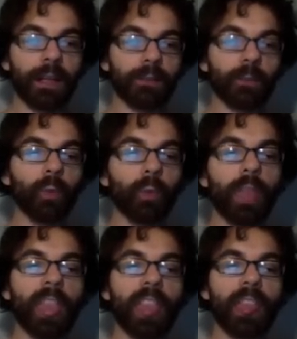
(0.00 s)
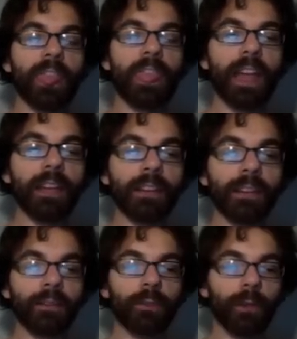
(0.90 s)
So that
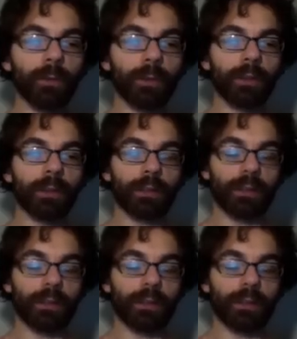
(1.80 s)
solver,